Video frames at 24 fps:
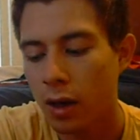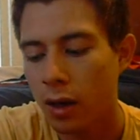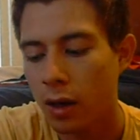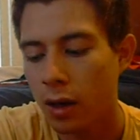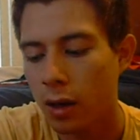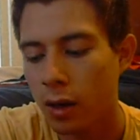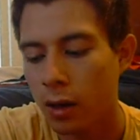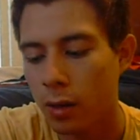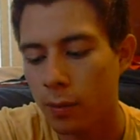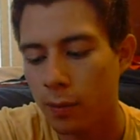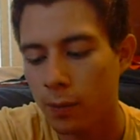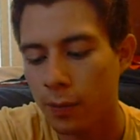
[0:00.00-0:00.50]

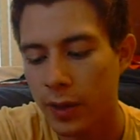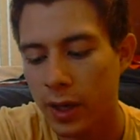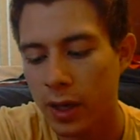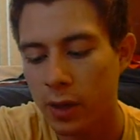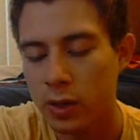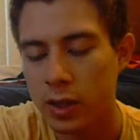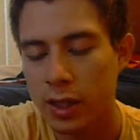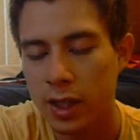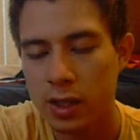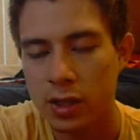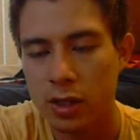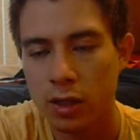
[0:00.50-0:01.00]
Um, I
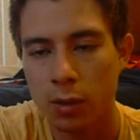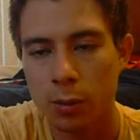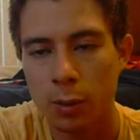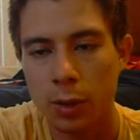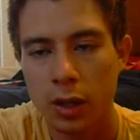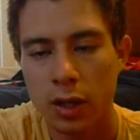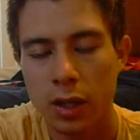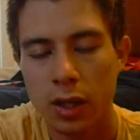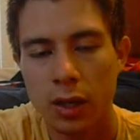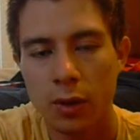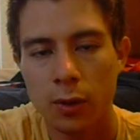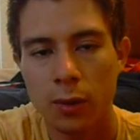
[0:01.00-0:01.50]
was actually
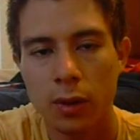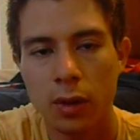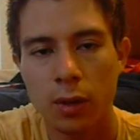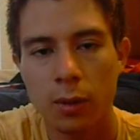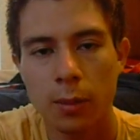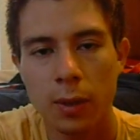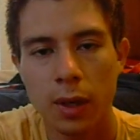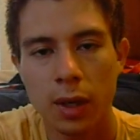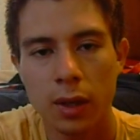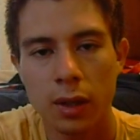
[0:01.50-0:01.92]
communicating with him,